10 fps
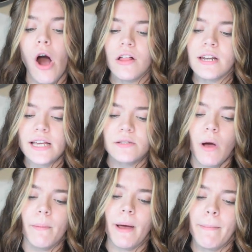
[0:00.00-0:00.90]
Holiday
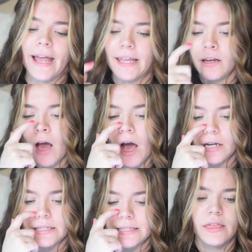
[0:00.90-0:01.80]
Swap by Maggie
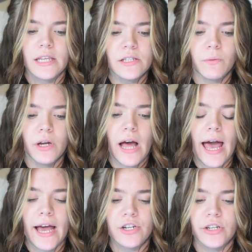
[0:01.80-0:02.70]
Knox. This one I
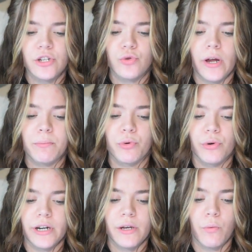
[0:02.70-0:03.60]
actually enjoyed
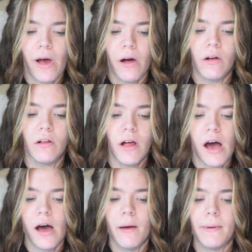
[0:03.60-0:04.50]
pretty well.
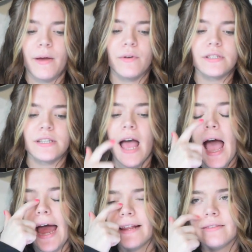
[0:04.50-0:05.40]
Um, it was,
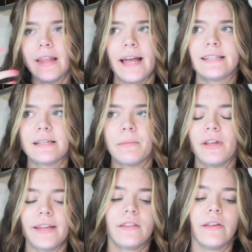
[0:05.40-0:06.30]
I didn't like some of
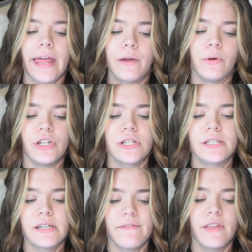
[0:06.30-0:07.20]
like the language and
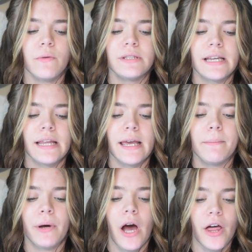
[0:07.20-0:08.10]
stuff that was in it,
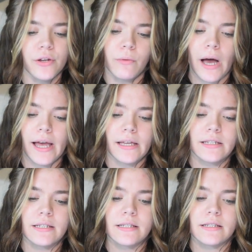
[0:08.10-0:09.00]
but
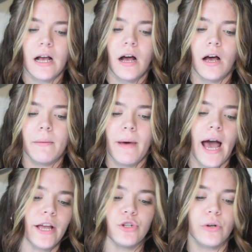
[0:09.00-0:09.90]
otherwise um,
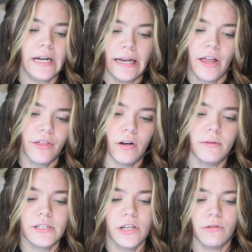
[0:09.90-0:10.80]
I enjoyed it and I thought it
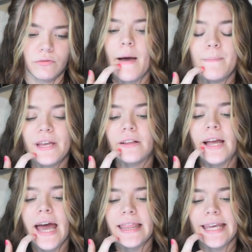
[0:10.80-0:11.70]
was cute. Amelia
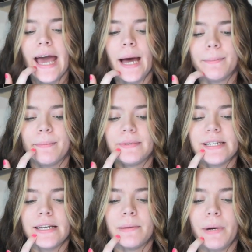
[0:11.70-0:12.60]
and the
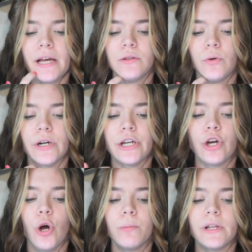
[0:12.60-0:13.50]
Captain by Lori
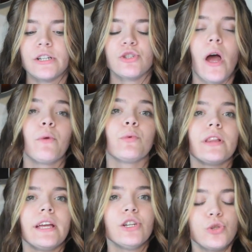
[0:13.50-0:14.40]
Copeland. So I
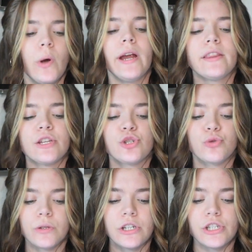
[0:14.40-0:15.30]
really enjoyed this
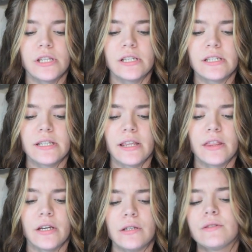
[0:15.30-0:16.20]
trilogy. This is like
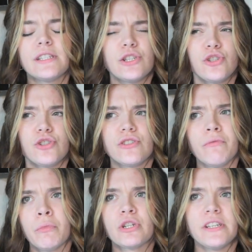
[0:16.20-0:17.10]
the Sisters of
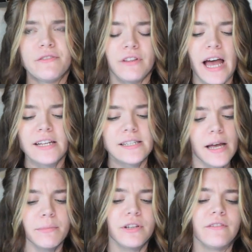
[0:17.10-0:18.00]
Mercy Flats,
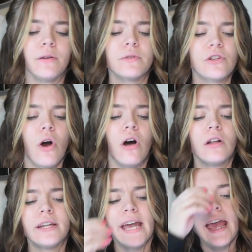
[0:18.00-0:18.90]
I believe it was
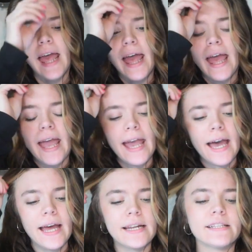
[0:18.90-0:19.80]
called
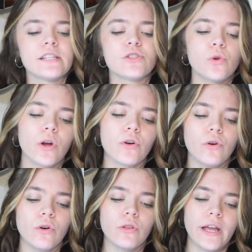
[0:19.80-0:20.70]
and it's
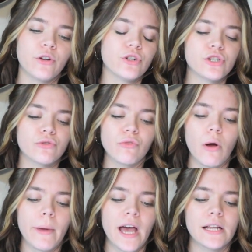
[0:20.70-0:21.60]
historical like Christian
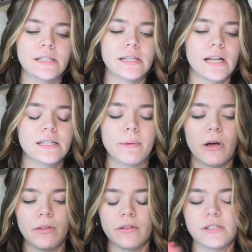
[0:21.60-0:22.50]
romance and it's
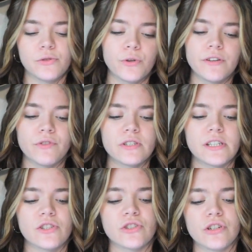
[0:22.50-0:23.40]
about these three different
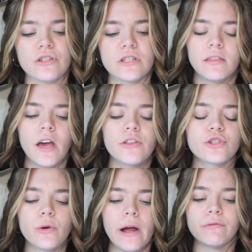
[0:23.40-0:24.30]
sisters. The other
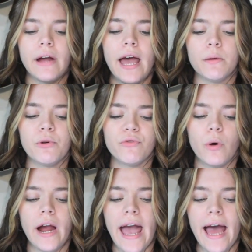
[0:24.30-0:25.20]
two I read
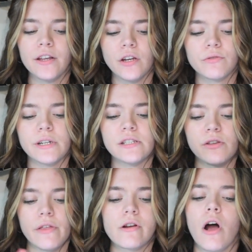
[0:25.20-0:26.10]
before I had Goodreads
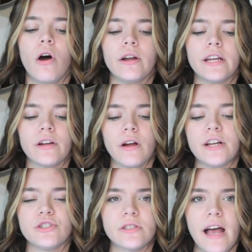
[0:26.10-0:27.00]
so they're not on here. I
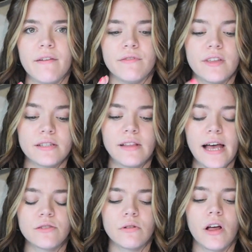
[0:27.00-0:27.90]
just have this
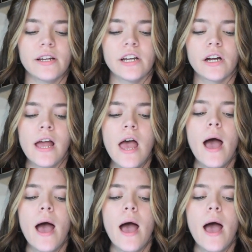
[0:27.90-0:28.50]
last one on here.